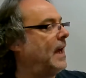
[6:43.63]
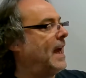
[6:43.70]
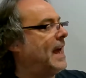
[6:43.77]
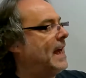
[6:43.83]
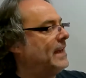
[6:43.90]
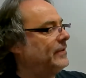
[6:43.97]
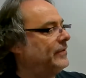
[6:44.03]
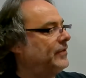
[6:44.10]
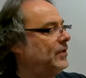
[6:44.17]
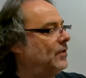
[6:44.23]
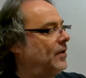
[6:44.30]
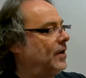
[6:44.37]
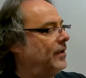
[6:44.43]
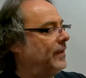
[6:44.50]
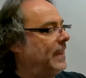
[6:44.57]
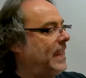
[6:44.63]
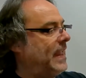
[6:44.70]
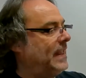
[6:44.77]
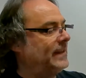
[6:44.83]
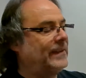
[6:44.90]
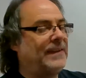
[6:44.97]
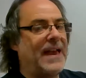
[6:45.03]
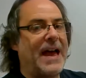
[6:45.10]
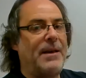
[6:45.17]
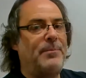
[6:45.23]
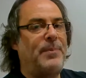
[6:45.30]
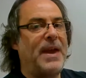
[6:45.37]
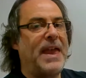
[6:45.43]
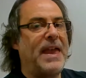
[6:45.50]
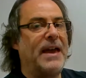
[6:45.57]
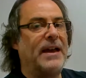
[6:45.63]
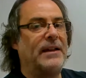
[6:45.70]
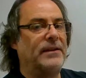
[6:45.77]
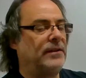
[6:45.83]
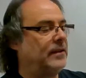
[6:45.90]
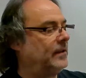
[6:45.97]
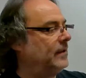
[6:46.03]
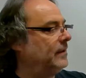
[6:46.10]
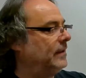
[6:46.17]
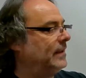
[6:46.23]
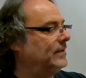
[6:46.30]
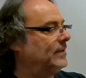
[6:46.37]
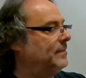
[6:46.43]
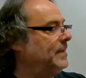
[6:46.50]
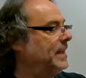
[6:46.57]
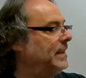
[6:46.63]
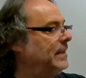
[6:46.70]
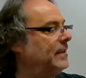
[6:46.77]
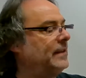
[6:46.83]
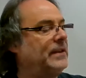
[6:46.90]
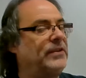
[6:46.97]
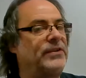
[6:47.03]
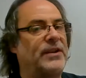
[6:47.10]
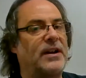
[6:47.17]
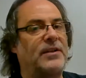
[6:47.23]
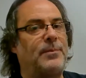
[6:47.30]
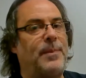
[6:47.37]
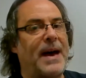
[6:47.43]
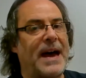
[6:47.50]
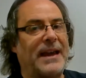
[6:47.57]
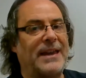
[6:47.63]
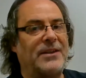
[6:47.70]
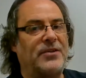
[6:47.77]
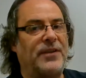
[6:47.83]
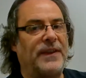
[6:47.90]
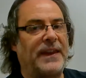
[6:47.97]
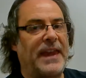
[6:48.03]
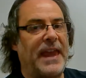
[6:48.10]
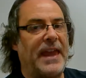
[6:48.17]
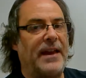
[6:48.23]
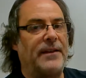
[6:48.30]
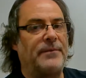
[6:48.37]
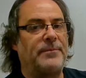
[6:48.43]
As the oil hits that pan, it's immediately sucked back into the can.